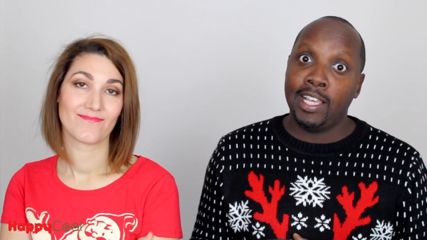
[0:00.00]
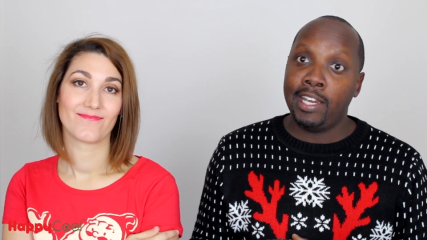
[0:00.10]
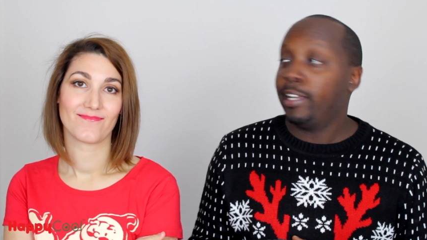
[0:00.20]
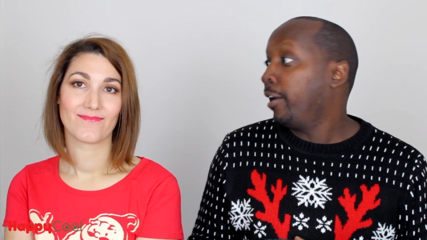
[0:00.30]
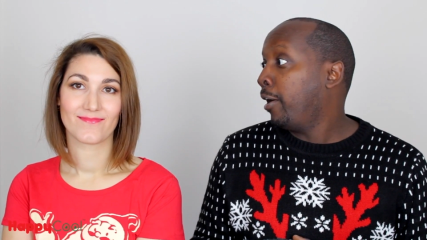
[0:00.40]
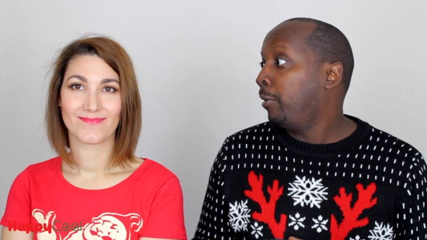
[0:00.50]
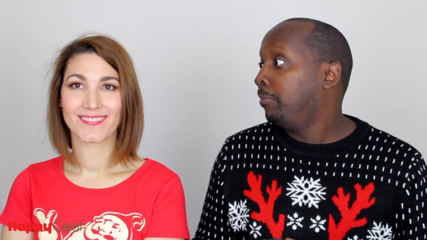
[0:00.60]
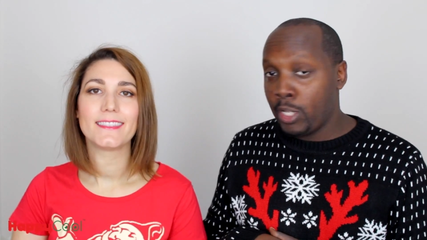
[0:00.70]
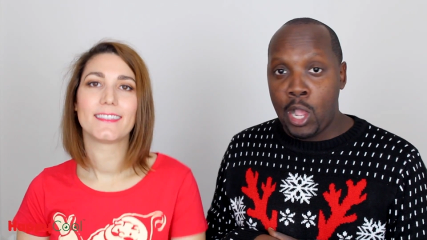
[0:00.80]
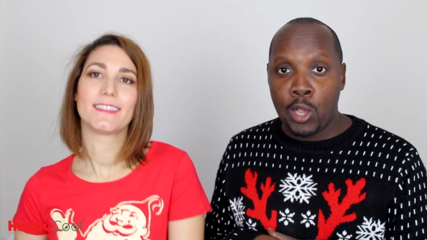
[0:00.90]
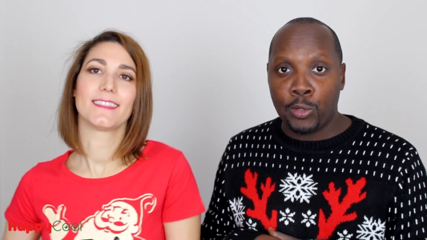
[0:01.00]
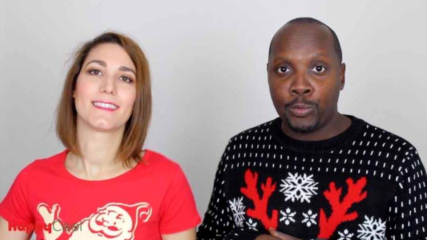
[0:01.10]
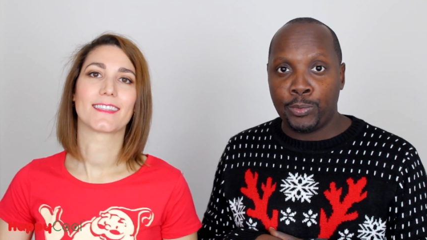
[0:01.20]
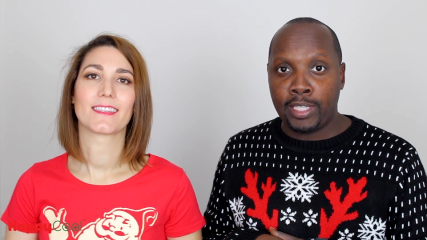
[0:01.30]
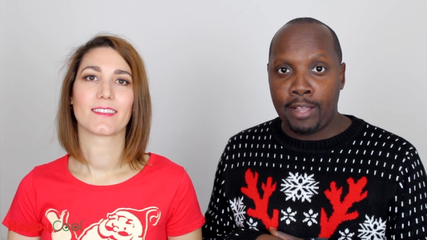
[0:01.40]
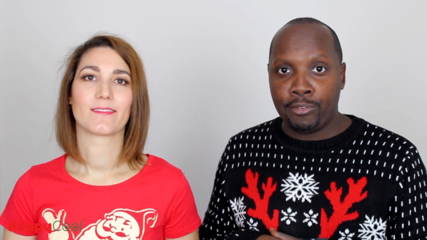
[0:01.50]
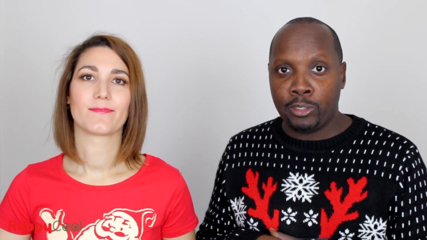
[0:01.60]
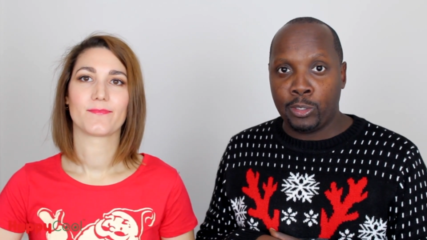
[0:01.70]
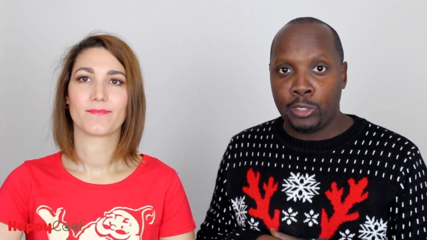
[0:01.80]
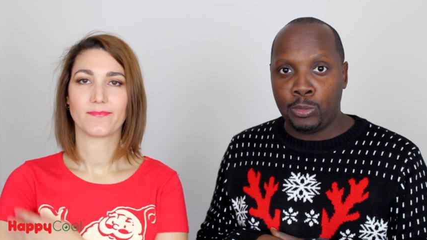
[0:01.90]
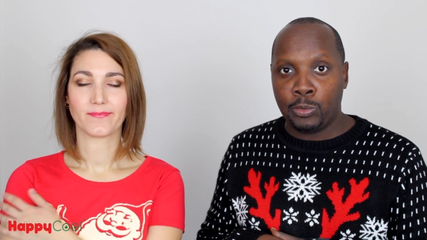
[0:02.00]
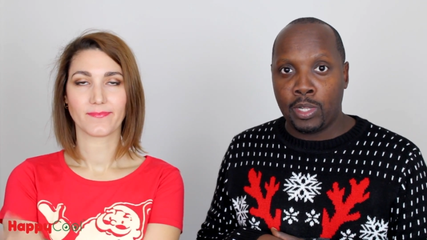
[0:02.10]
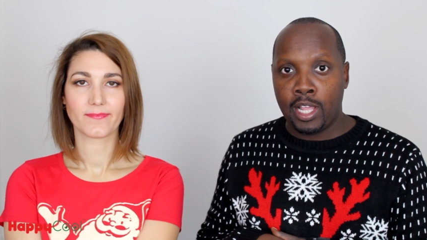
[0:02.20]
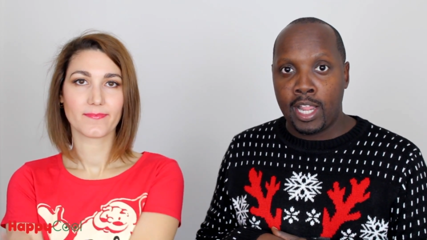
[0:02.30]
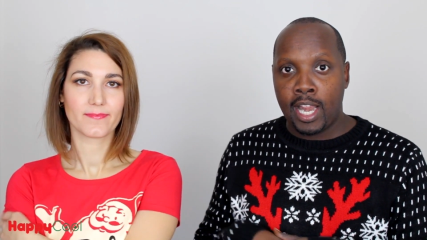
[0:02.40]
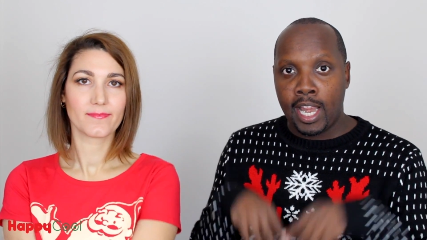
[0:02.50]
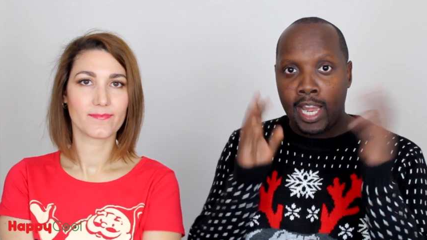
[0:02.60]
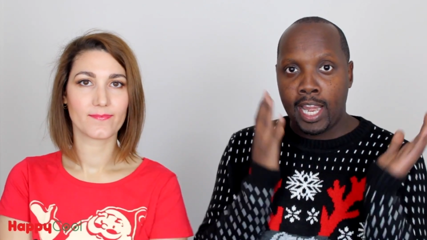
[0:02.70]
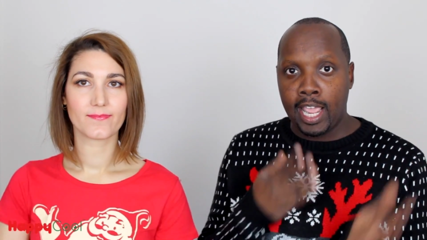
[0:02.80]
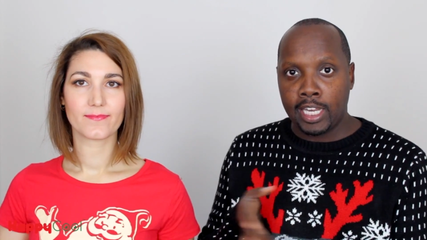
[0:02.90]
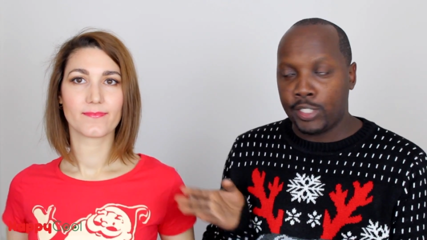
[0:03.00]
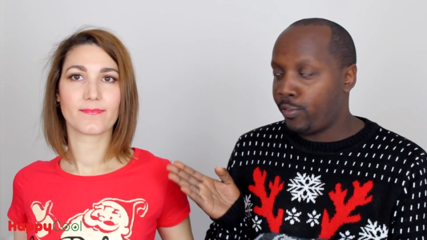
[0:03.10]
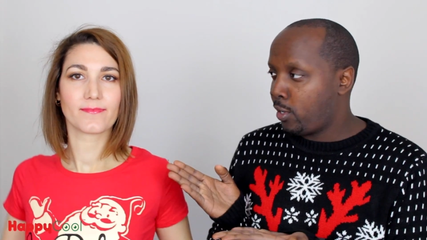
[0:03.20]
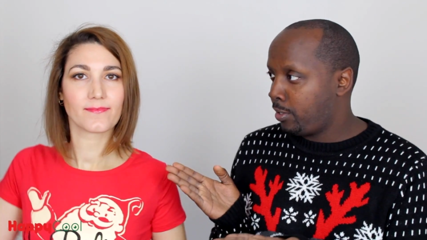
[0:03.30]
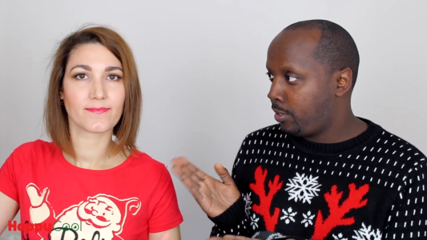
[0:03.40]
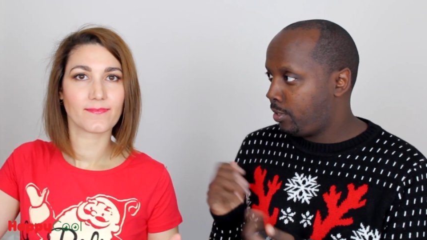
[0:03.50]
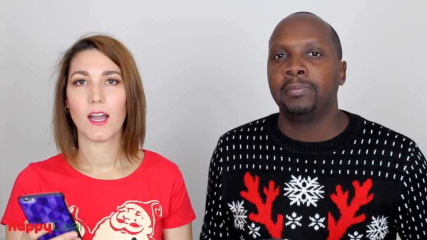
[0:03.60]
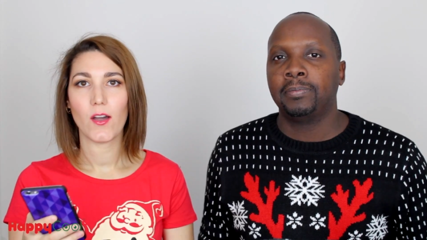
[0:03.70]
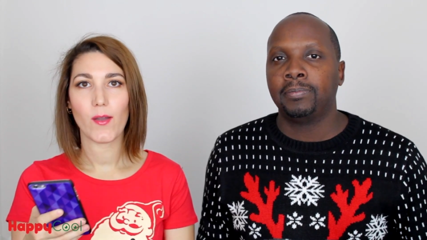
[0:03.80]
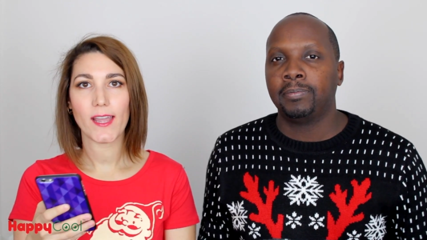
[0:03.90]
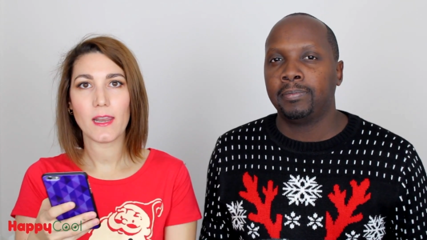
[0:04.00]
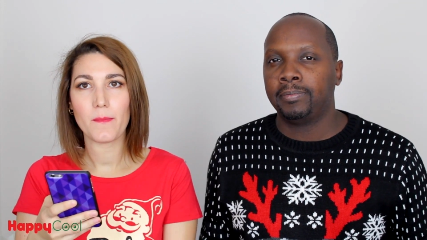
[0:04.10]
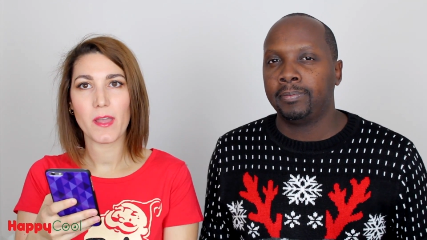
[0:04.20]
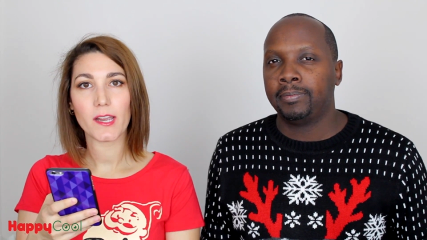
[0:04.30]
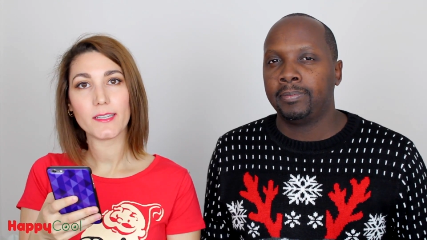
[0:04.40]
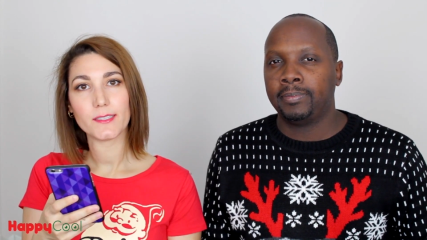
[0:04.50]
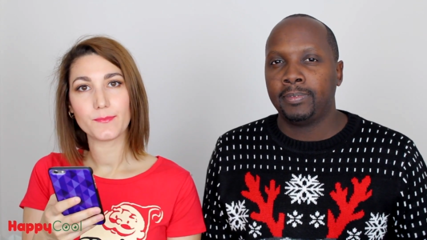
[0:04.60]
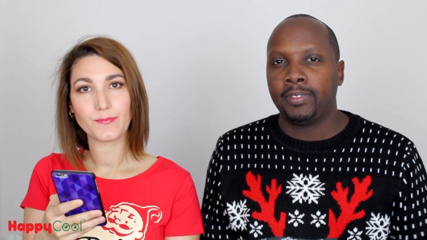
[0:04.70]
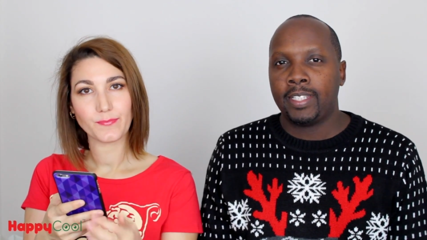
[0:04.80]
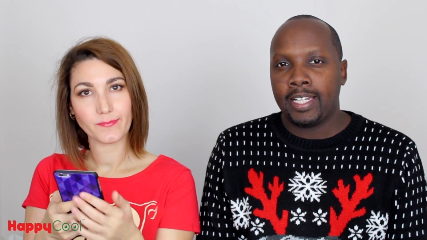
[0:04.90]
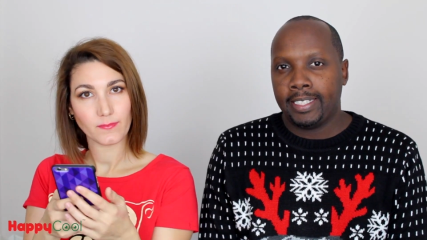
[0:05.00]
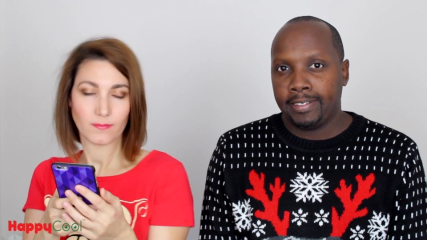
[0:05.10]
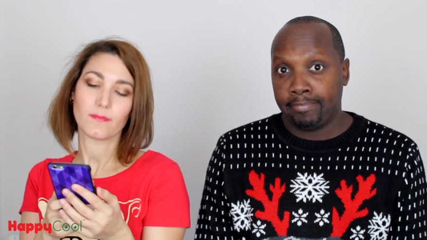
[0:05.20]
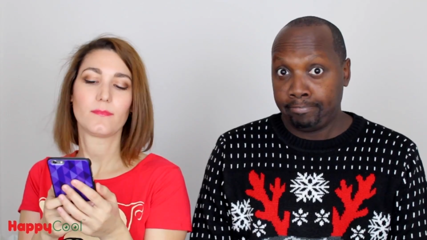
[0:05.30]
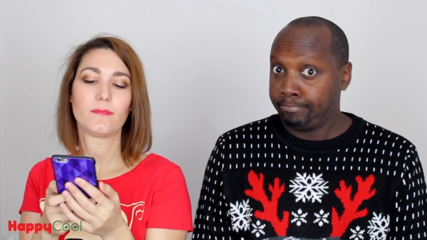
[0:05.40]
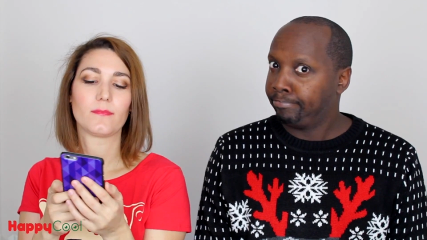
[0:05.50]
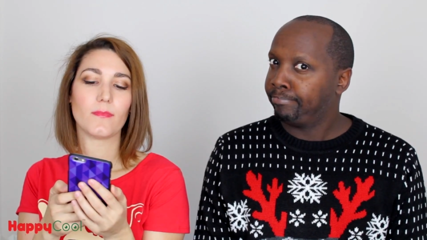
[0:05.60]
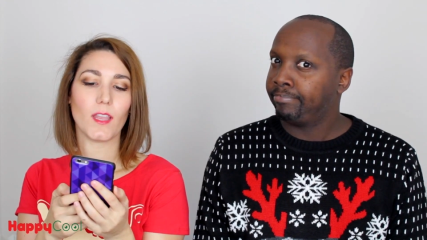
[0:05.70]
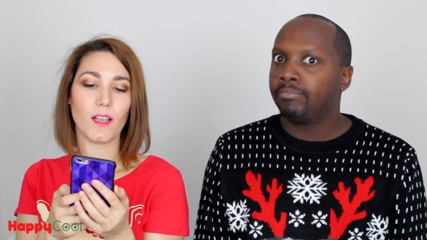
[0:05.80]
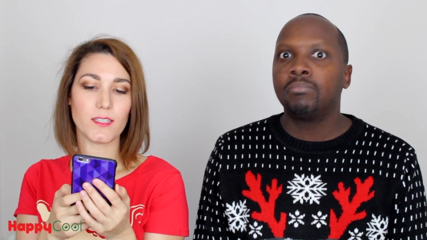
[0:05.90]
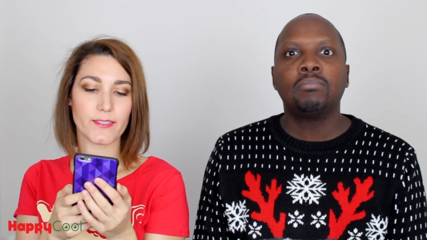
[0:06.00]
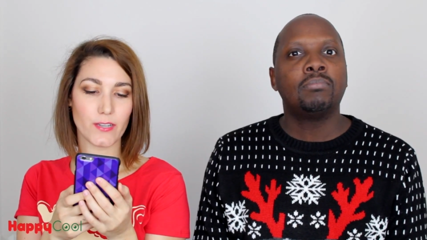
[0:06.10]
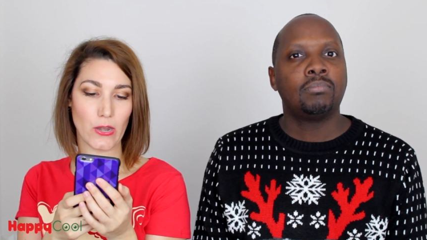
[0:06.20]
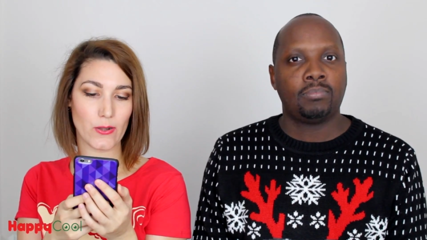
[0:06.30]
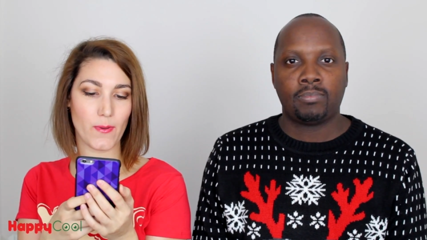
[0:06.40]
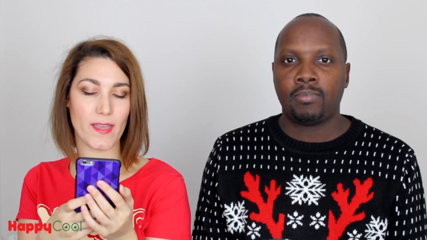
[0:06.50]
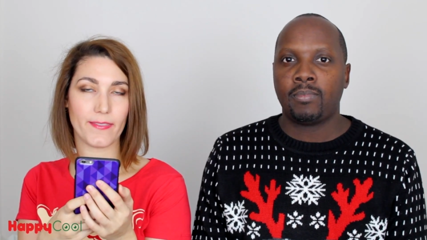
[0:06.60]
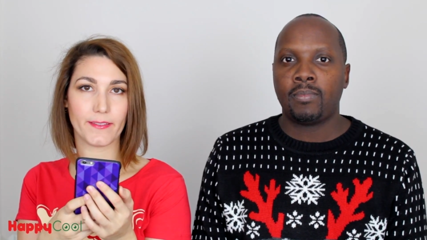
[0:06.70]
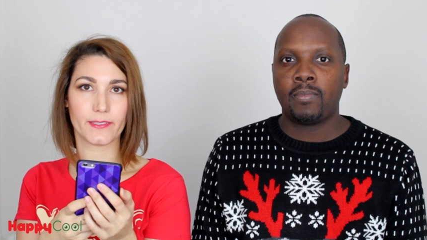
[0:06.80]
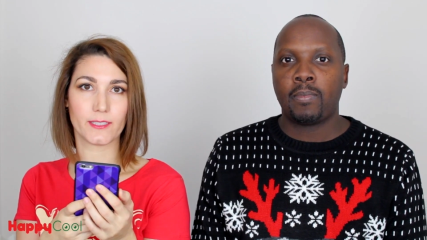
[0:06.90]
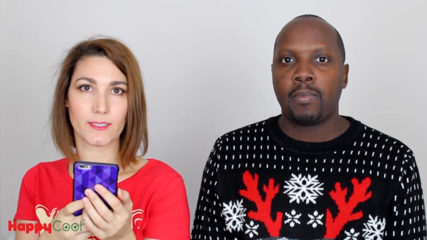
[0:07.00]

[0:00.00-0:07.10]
Speaker 1: there you go so without further ado lettuce first
Speaker 2: all right Americ let's start with